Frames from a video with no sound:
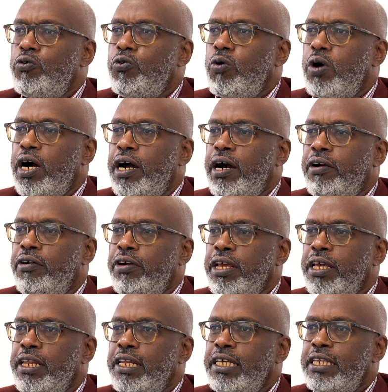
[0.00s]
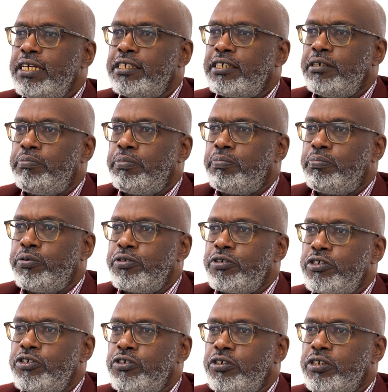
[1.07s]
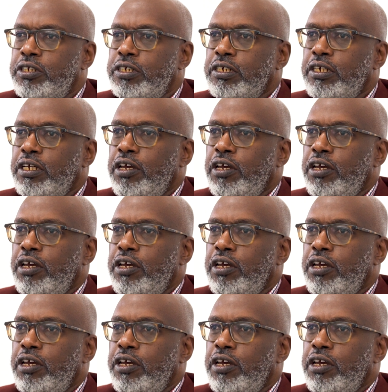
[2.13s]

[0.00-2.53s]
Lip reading: who are in leadership positions,